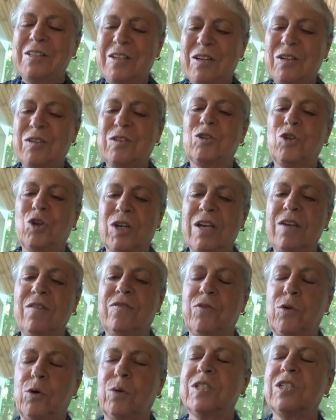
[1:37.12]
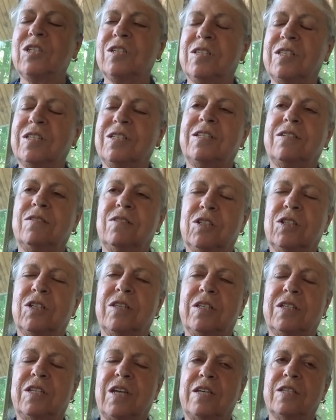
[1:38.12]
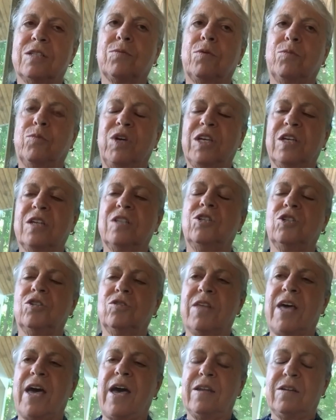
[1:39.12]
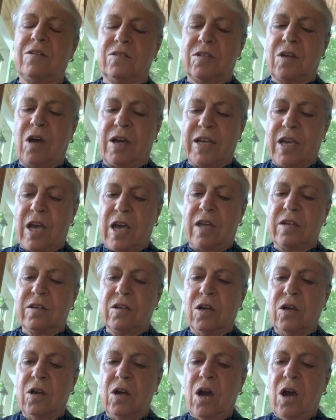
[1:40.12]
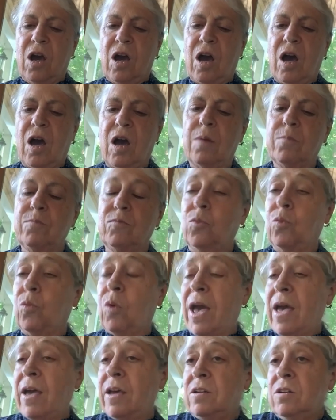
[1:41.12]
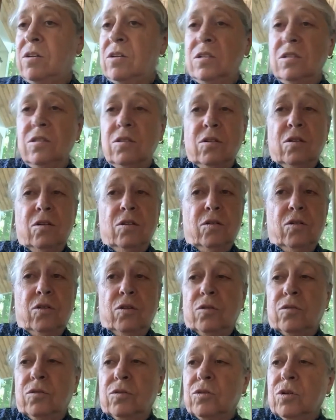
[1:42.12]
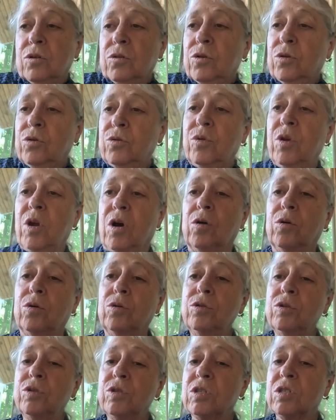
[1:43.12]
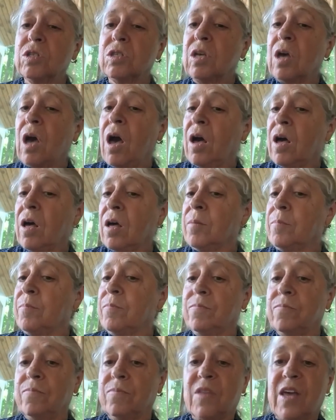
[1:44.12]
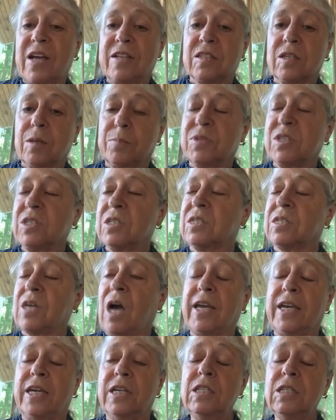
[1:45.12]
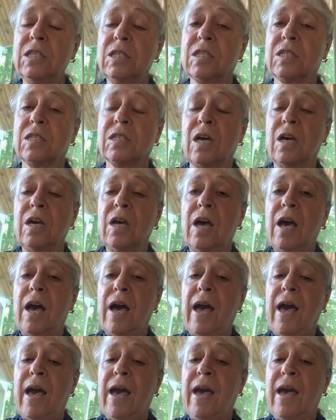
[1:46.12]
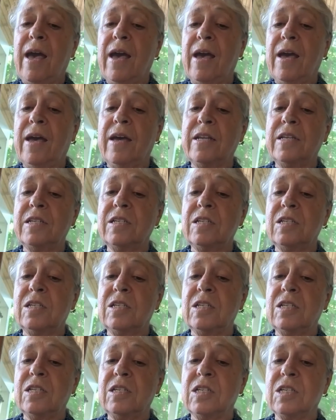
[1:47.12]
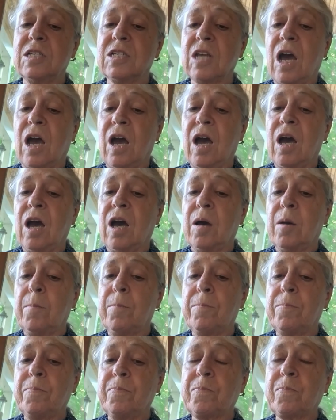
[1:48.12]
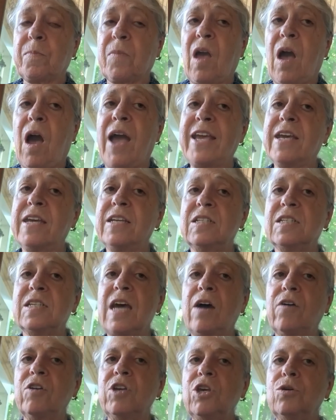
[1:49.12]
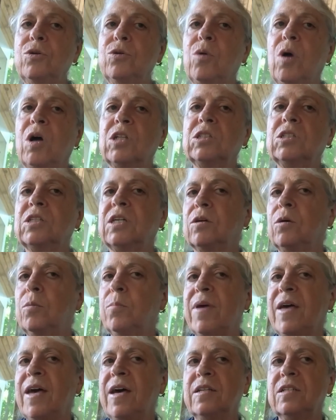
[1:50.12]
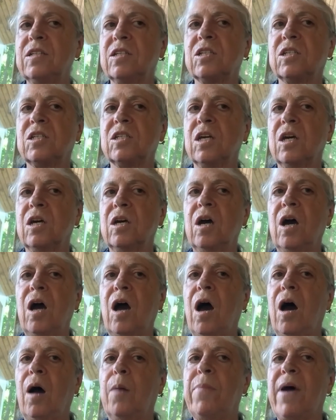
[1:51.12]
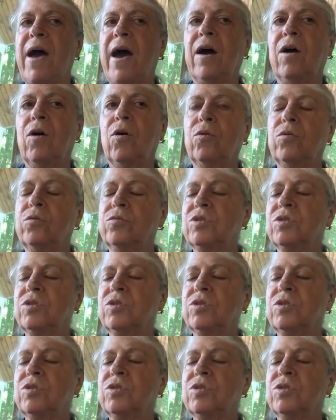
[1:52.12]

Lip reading: looking forward to the days when we can do that again. When? Who knows? That's up to science. And I can tell you a little bit about